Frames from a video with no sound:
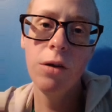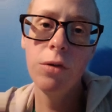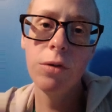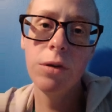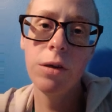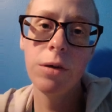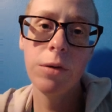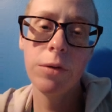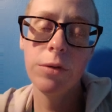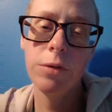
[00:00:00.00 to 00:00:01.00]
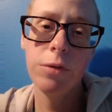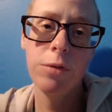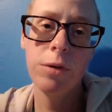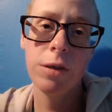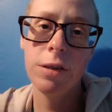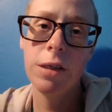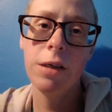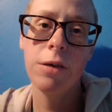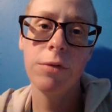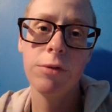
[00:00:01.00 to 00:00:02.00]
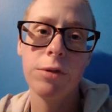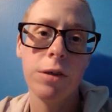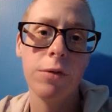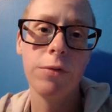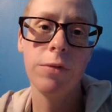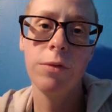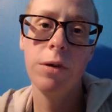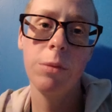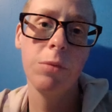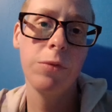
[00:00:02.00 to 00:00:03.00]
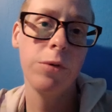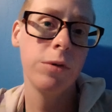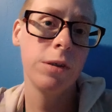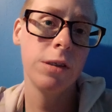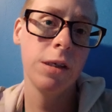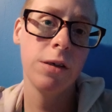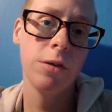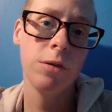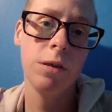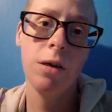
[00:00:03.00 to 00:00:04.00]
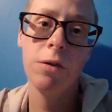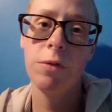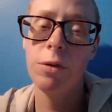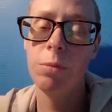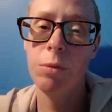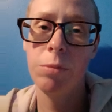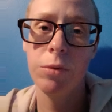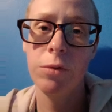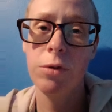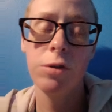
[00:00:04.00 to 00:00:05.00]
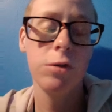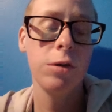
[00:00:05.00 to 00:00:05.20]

you got to take care of yourself before you can take care of other people, because